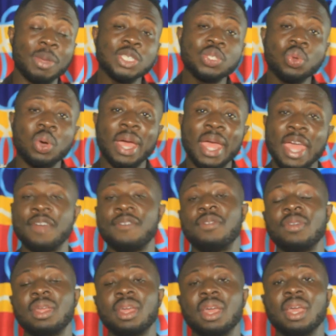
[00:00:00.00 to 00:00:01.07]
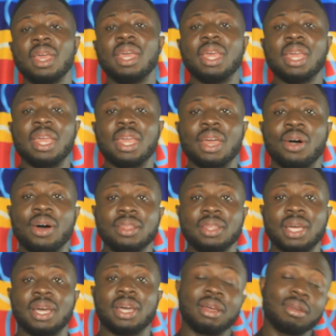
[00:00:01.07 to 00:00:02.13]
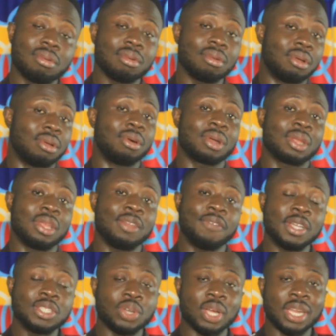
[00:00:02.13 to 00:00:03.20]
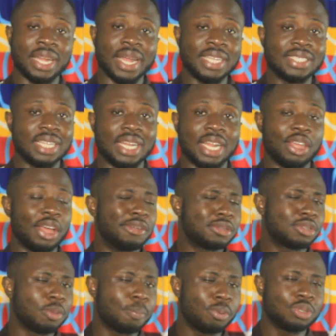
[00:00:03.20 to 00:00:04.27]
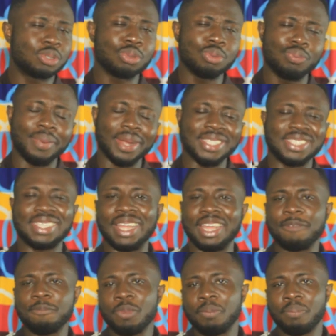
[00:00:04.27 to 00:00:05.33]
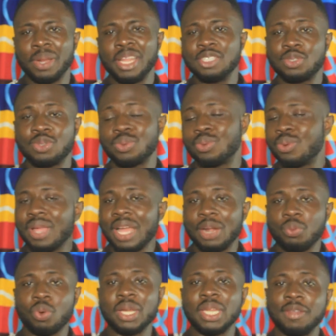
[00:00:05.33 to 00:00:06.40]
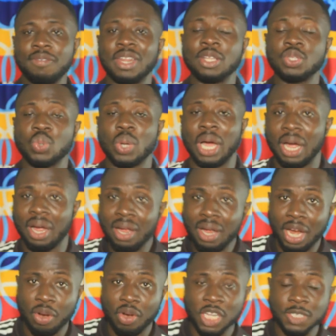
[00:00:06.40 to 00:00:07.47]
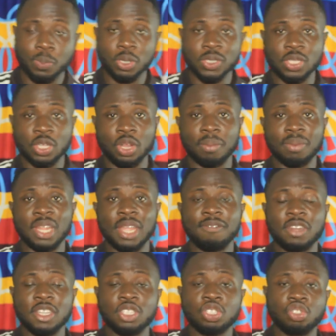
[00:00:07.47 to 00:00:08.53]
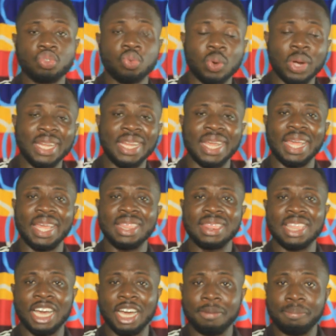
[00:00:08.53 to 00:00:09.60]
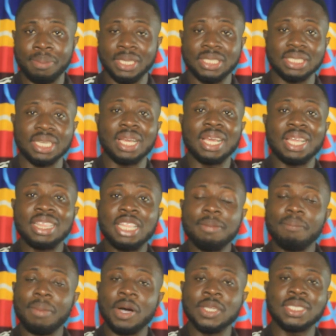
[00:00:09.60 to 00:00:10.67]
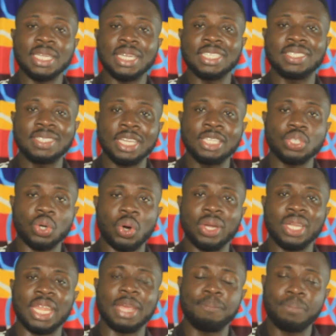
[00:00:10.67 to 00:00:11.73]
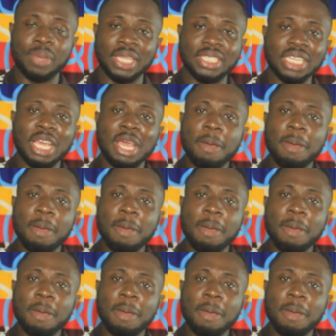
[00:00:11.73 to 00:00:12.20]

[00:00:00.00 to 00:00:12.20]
It's not every other event organizer that you're supposed to rent the place to. Look at what they've done to our Accra Sports Stadium. They've destroyed the entire pitch. They mounted the stage on the pitch.